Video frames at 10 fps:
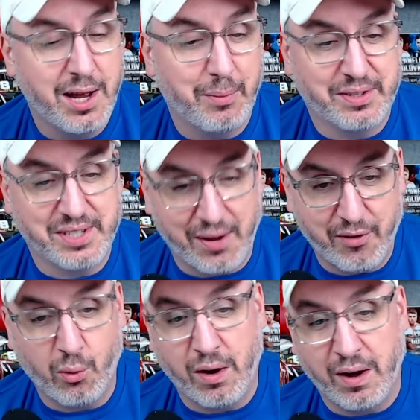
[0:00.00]
But
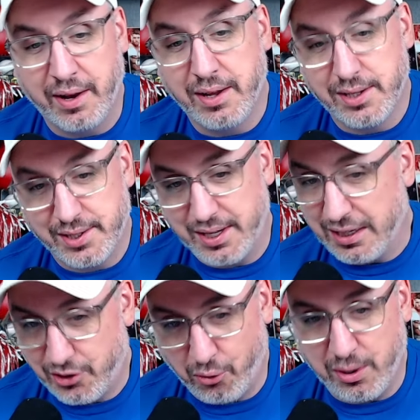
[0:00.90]
7-1,
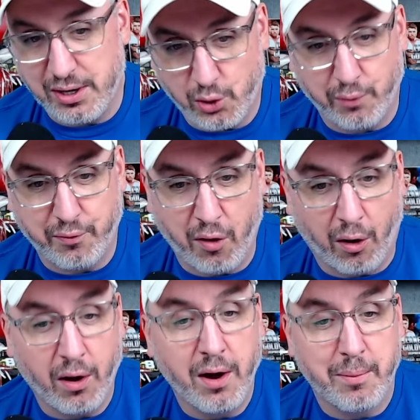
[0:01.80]
6-3 so far.